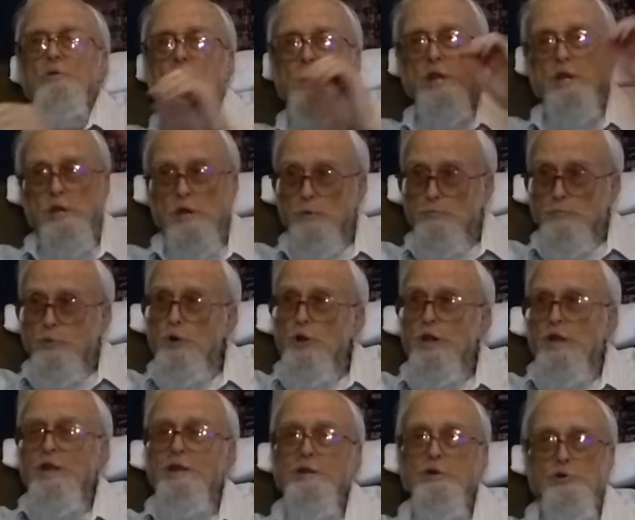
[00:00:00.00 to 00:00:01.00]
that he could
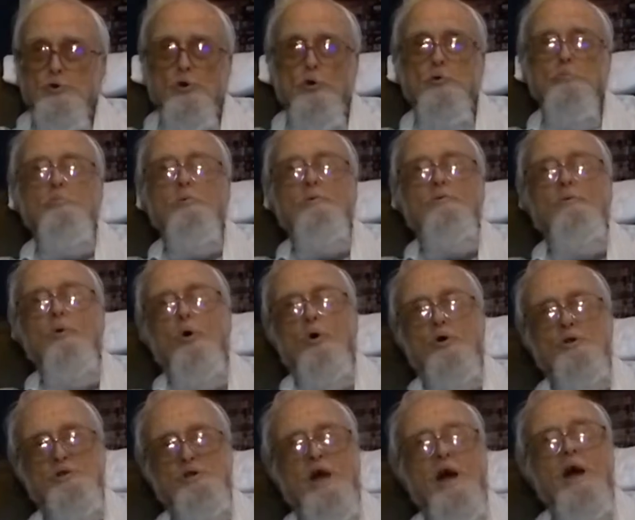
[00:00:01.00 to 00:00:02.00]
put in
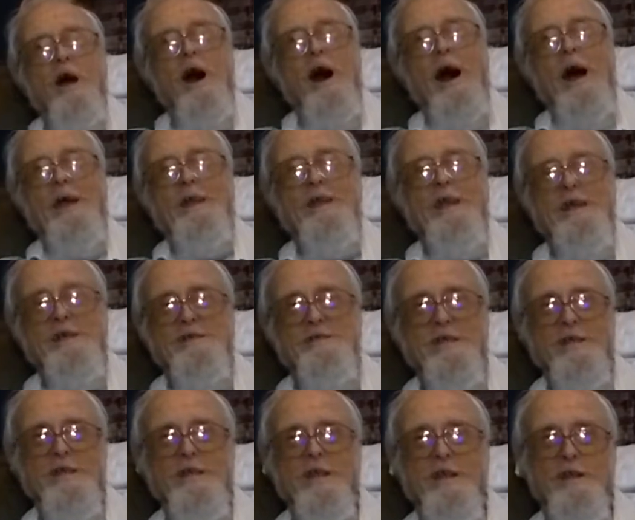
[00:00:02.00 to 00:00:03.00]
2x4s. I
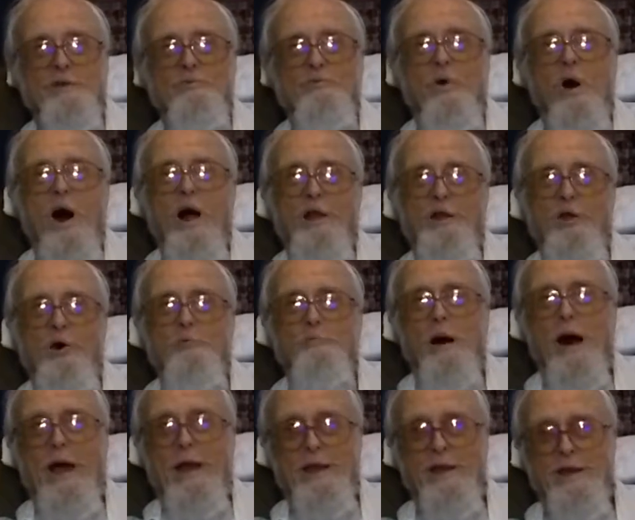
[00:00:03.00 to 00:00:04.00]
guess he didn't want
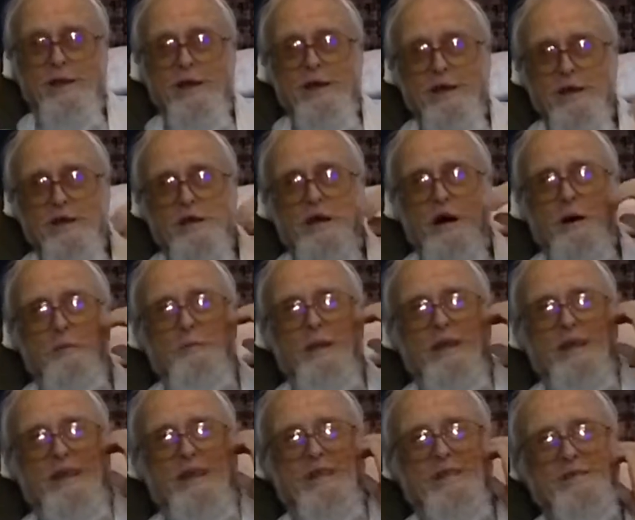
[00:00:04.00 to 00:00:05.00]
nobody to
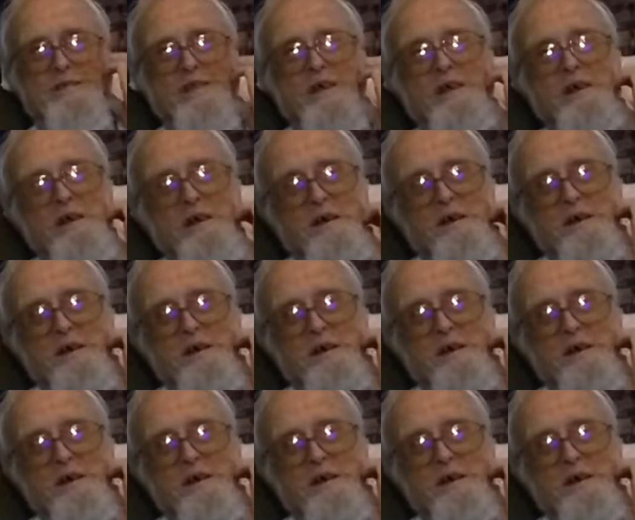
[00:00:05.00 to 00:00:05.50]
come in his